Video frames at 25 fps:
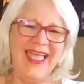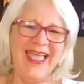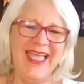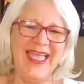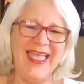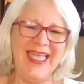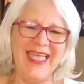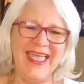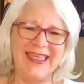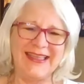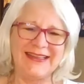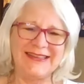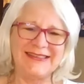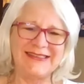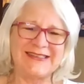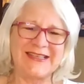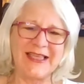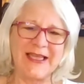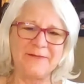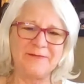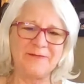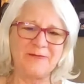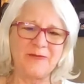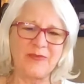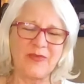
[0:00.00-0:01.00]
And
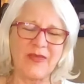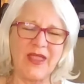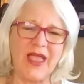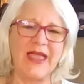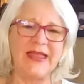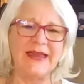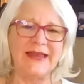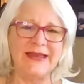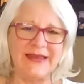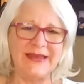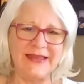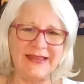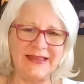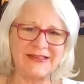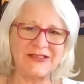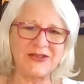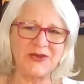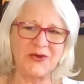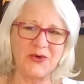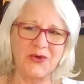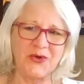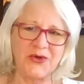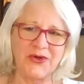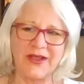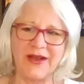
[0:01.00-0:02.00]
um, I need
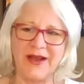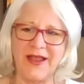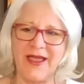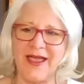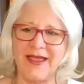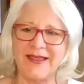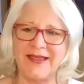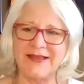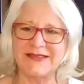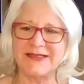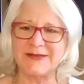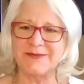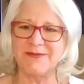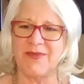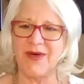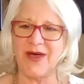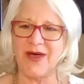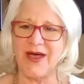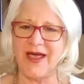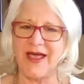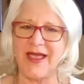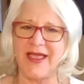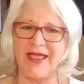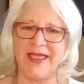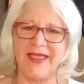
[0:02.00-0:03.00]
to organize
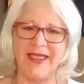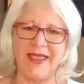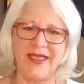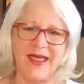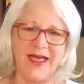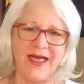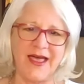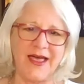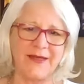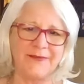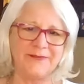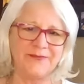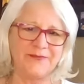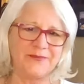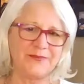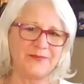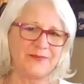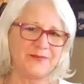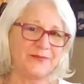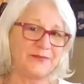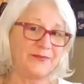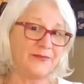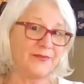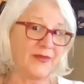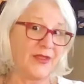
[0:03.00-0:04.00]
my uh,
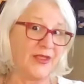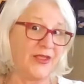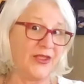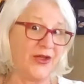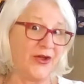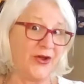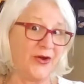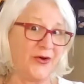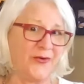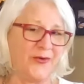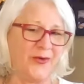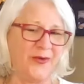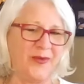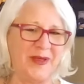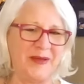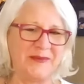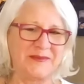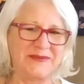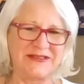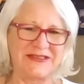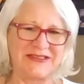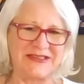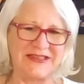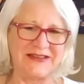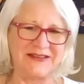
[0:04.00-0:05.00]
yarn room
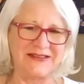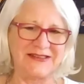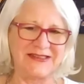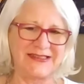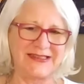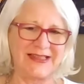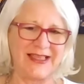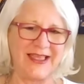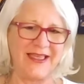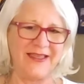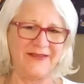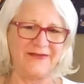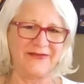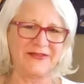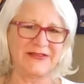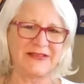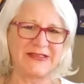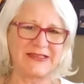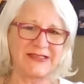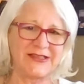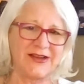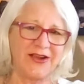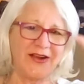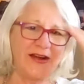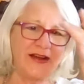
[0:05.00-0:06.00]
upstairs. I've
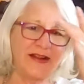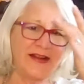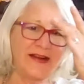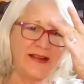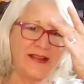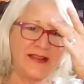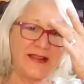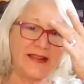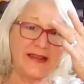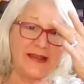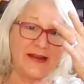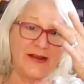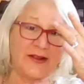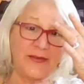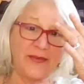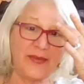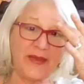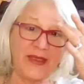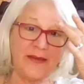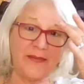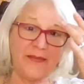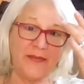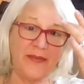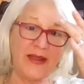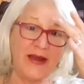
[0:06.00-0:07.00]
started a little
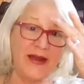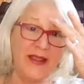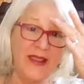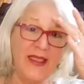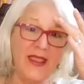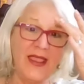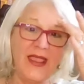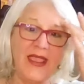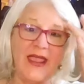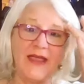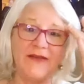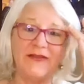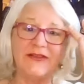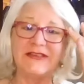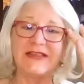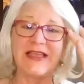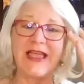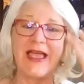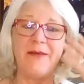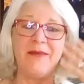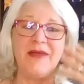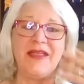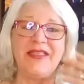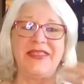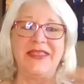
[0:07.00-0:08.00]
bit, but every
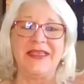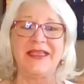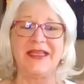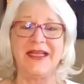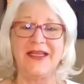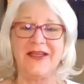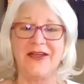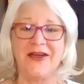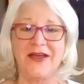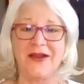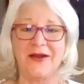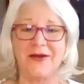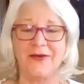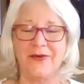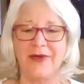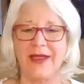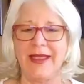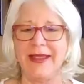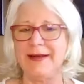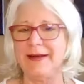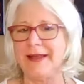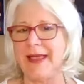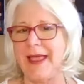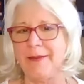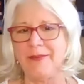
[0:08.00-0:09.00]
time I think I got it
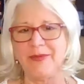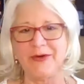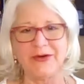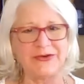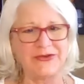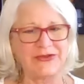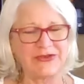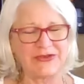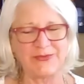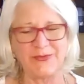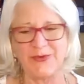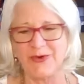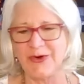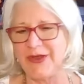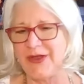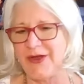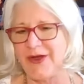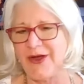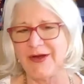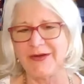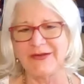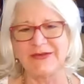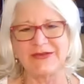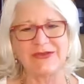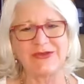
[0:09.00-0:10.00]
right, I purchase more
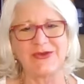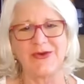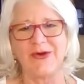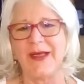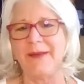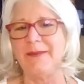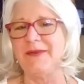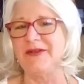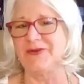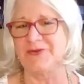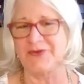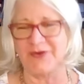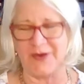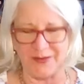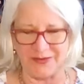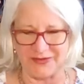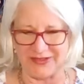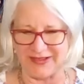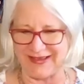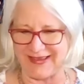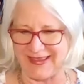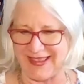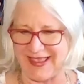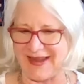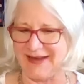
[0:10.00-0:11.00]
yarn, so I'm in trouble
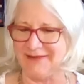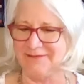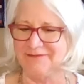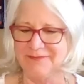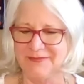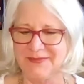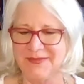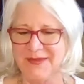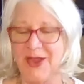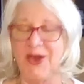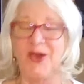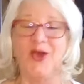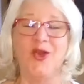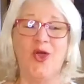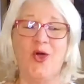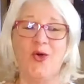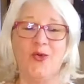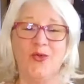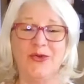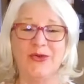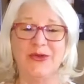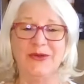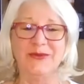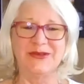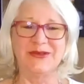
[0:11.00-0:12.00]
again. No
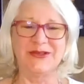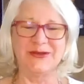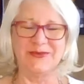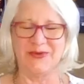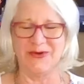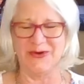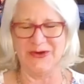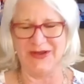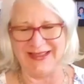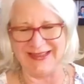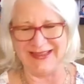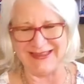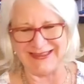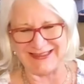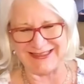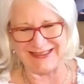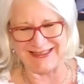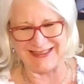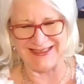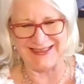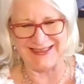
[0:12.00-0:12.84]
room to put it.